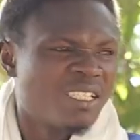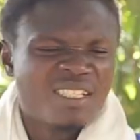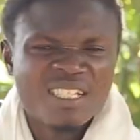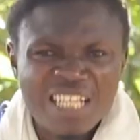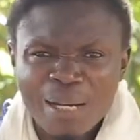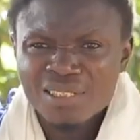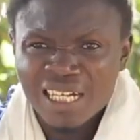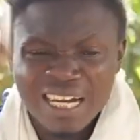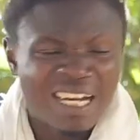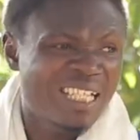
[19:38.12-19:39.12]
The same
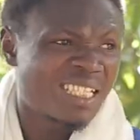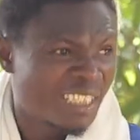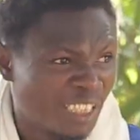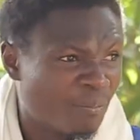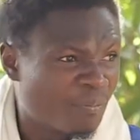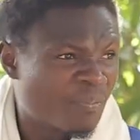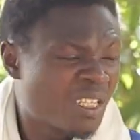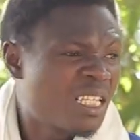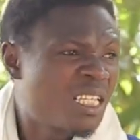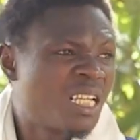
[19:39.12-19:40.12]
Tanakh na sa chim,
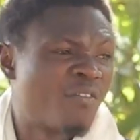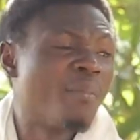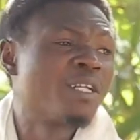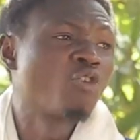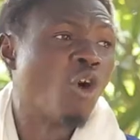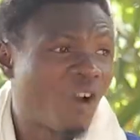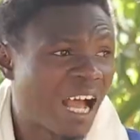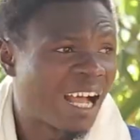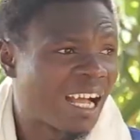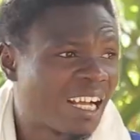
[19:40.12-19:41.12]
ye fa be
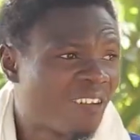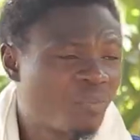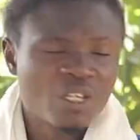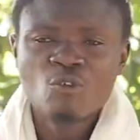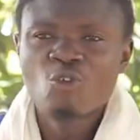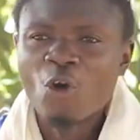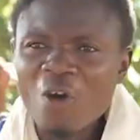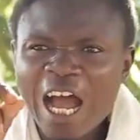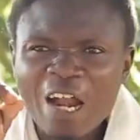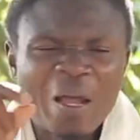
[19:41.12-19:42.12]
Torah.
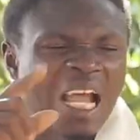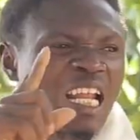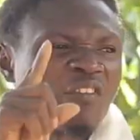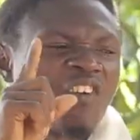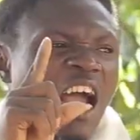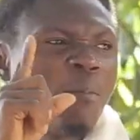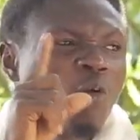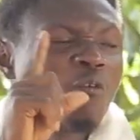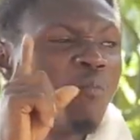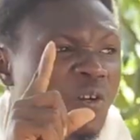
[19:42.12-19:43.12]
Torah no eh the five
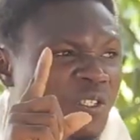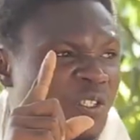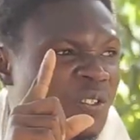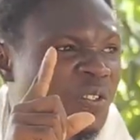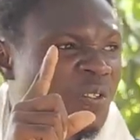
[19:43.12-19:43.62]
book of Moses.